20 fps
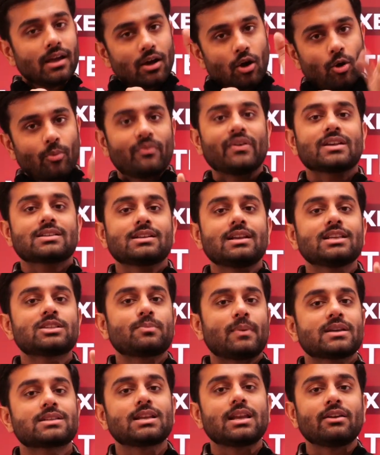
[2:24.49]
Obviously,
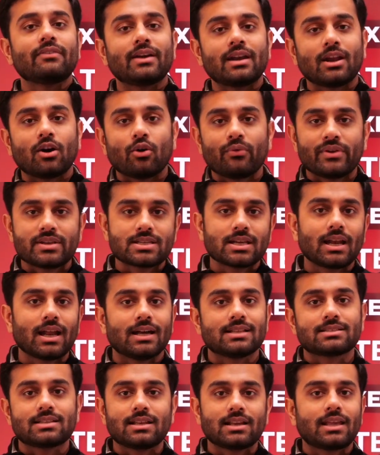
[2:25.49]
especially when official
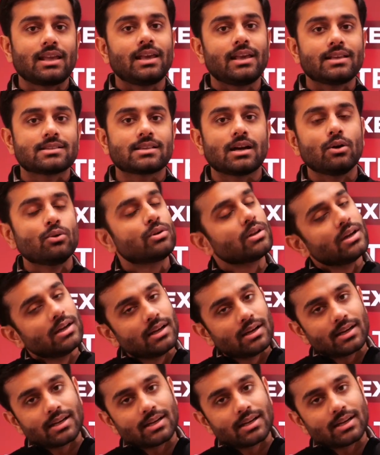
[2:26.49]
answer key is out,